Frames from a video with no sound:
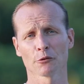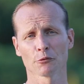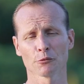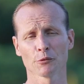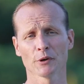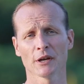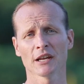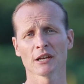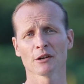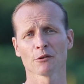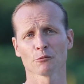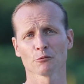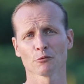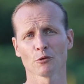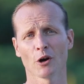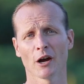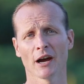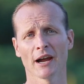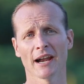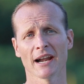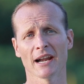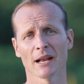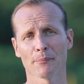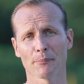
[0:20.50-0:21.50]
to read and
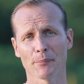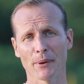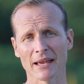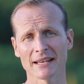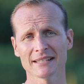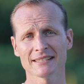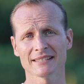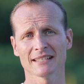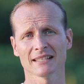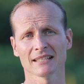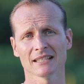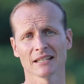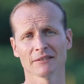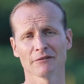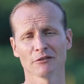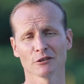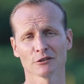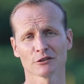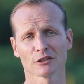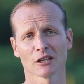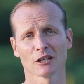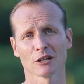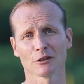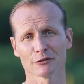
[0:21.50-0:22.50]
write at a basic level
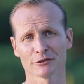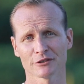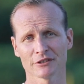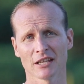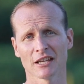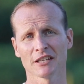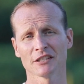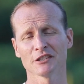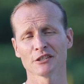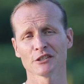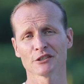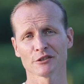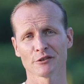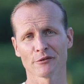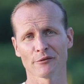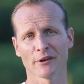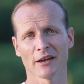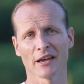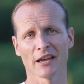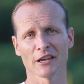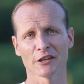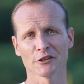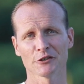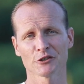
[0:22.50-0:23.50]
until I was 10 years of
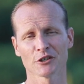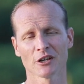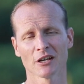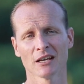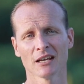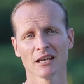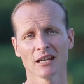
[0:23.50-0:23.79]
age